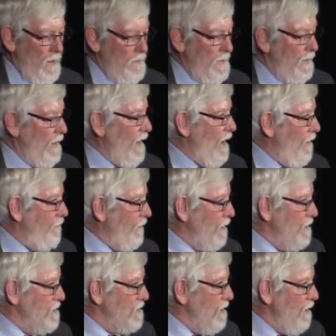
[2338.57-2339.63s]
the
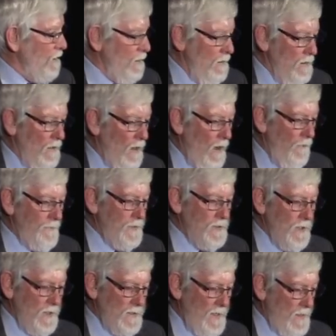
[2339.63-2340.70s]
efficacy of the
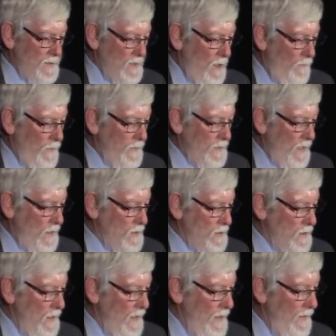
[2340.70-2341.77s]
geotextile
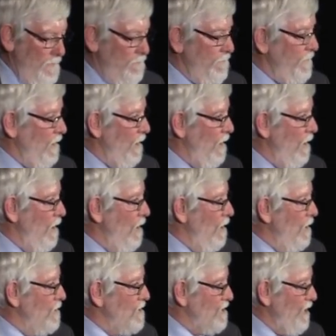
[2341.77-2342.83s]
protection layer,
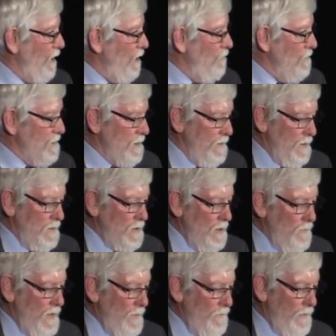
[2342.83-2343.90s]
seams in the
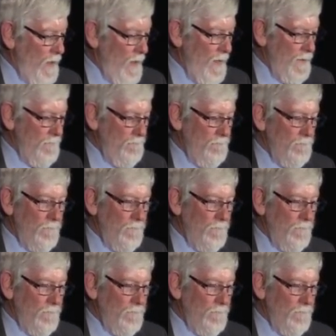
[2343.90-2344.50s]
geomembrane,